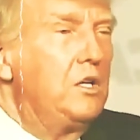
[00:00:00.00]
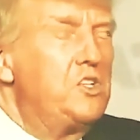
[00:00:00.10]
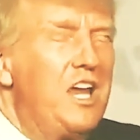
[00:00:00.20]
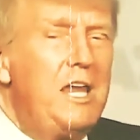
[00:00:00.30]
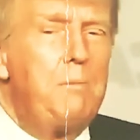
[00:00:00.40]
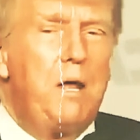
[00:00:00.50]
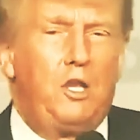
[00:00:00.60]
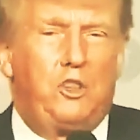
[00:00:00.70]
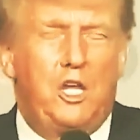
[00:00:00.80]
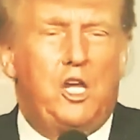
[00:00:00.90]
Does
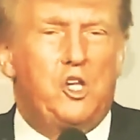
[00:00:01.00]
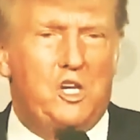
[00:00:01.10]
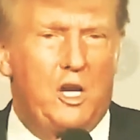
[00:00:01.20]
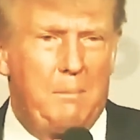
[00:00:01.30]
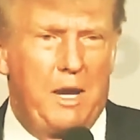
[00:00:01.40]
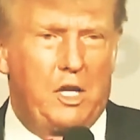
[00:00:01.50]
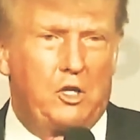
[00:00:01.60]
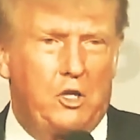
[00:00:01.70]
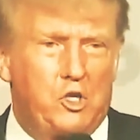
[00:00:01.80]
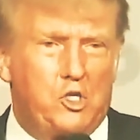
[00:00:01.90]
anybody think he's going to make
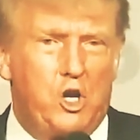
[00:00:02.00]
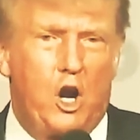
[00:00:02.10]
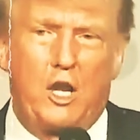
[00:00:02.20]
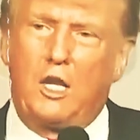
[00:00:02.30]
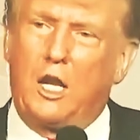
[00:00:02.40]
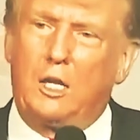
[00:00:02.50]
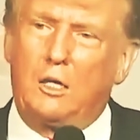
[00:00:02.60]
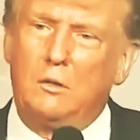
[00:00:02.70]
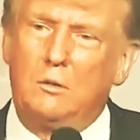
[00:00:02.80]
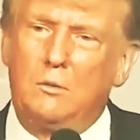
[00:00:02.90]
it to the starting gate?
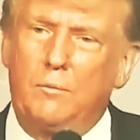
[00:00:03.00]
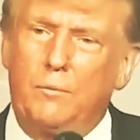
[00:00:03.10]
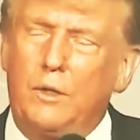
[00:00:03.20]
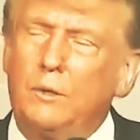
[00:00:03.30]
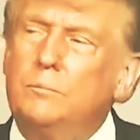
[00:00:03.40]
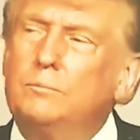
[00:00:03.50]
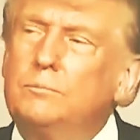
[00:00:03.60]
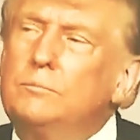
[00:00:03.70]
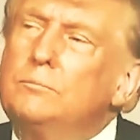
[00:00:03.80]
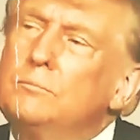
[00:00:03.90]

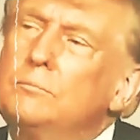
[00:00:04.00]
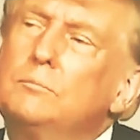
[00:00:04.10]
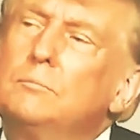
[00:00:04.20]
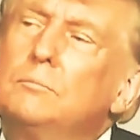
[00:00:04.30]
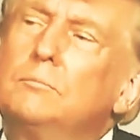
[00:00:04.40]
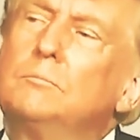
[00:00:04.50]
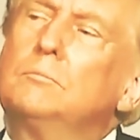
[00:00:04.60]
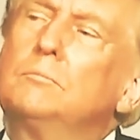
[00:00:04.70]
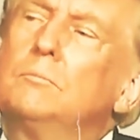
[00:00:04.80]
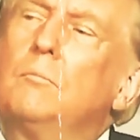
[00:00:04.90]

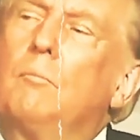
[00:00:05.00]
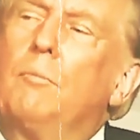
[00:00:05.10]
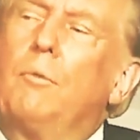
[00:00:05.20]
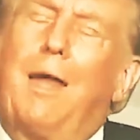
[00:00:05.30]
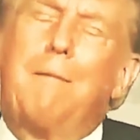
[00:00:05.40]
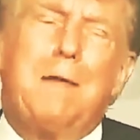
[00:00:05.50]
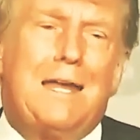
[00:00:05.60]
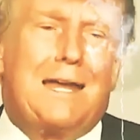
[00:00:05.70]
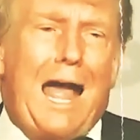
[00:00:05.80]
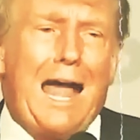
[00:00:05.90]
I
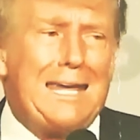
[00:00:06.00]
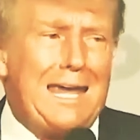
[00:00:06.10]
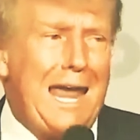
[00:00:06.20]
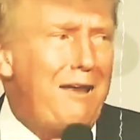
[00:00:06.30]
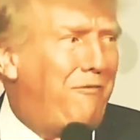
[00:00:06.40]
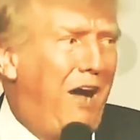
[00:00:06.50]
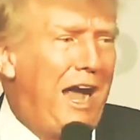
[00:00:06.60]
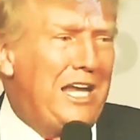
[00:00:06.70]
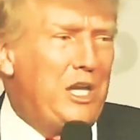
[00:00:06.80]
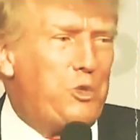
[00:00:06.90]
mean, the guy can't
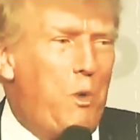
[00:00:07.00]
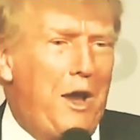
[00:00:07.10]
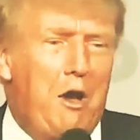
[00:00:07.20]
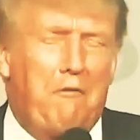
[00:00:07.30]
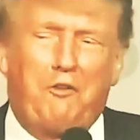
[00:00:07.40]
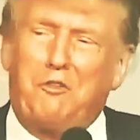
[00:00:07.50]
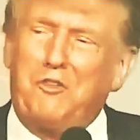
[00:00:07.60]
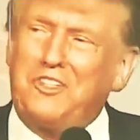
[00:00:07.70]
find his way off of a